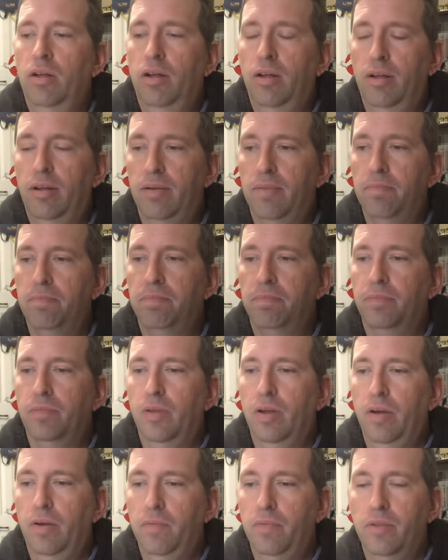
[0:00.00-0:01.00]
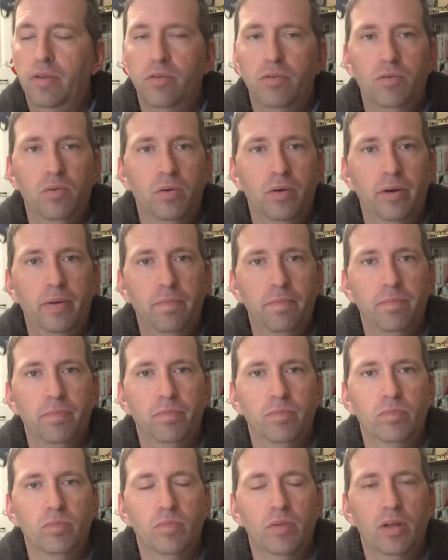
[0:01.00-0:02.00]
um, of the story.
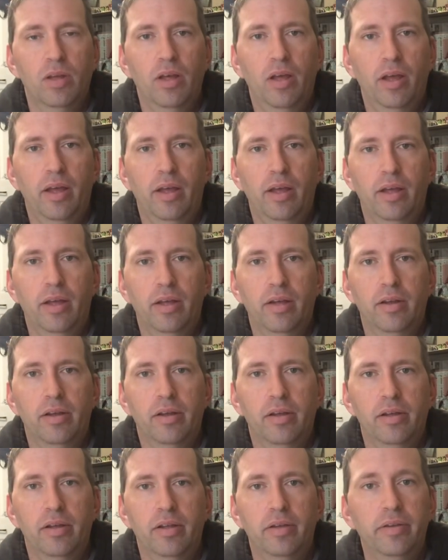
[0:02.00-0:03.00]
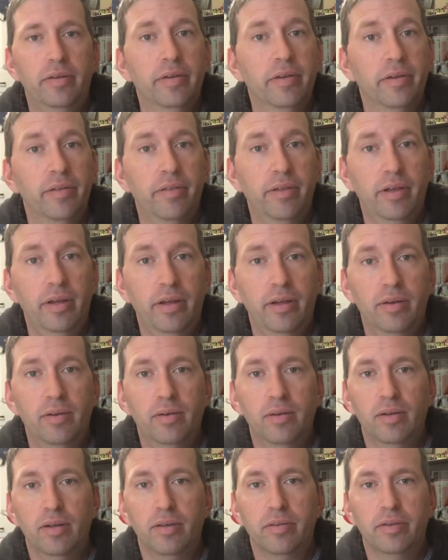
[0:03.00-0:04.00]
And uh, until then,
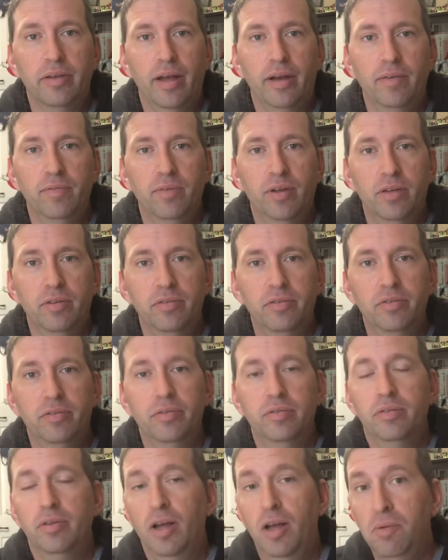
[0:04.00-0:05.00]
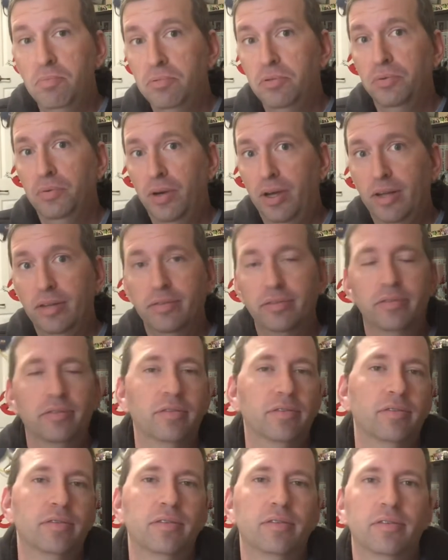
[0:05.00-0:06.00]
it's kind of us up to us
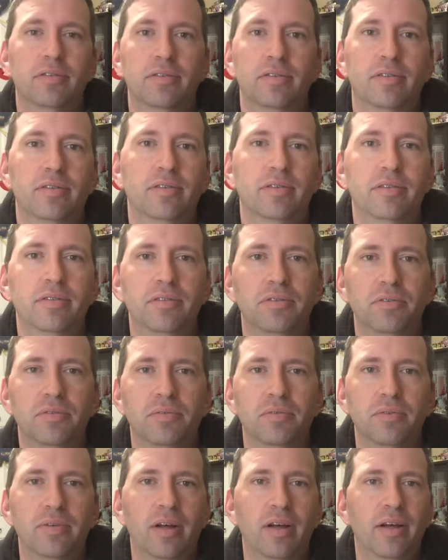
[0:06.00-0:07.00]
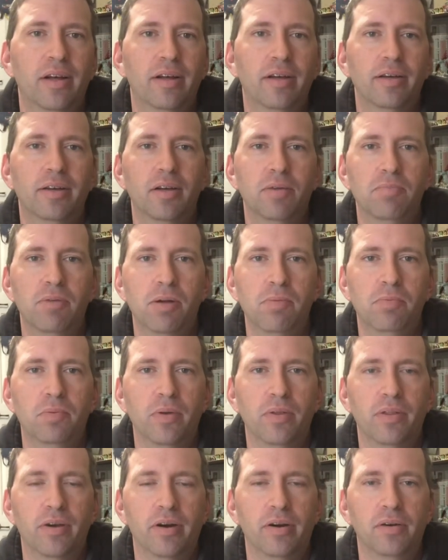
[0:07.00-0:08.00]
to come up
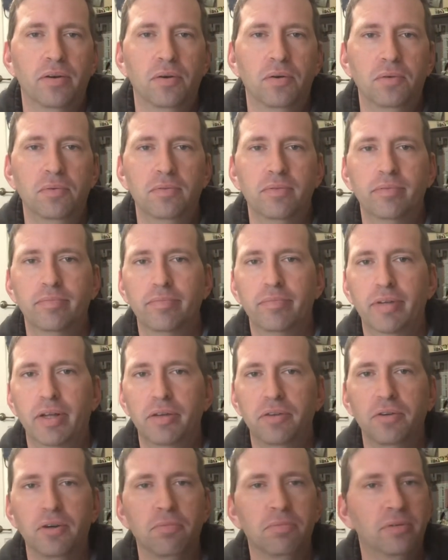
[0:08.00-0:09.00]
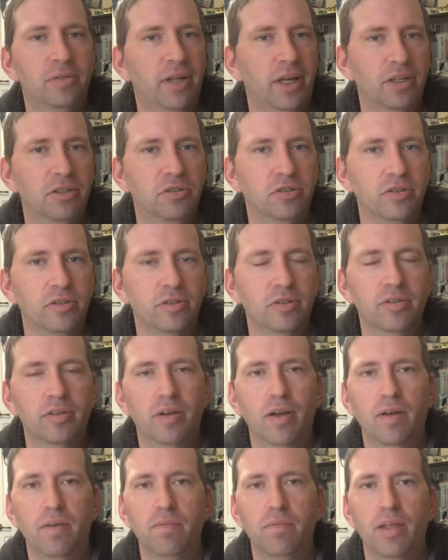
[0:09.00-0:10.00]
with our own interpretation
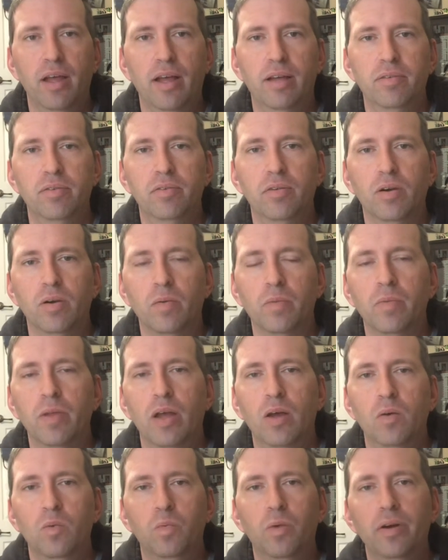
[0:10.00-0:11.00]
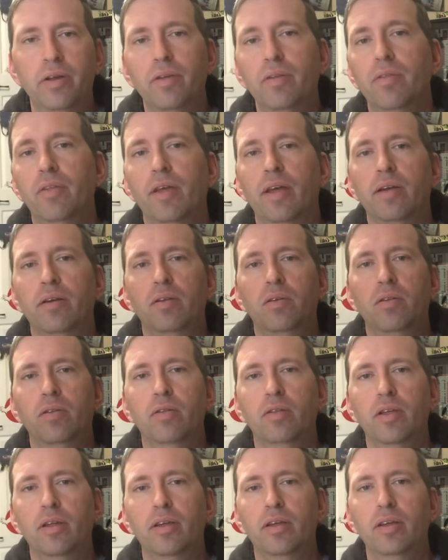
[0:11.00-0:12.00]
of that. So what do you think? Do you
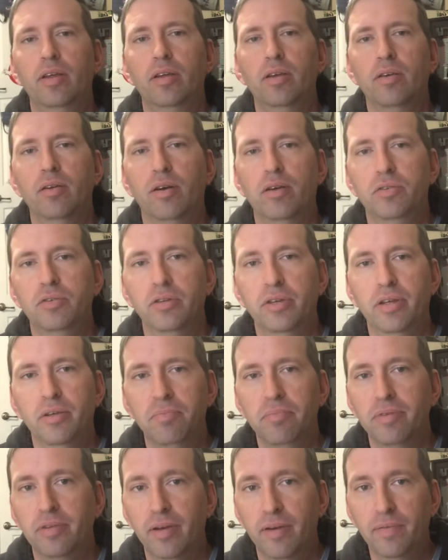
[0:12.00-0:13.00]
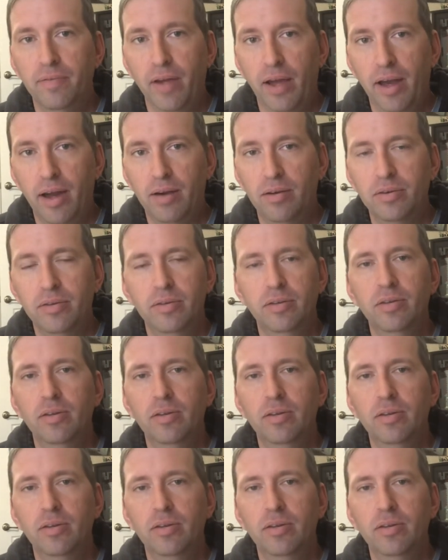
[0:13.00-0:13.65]
think Egon took himself out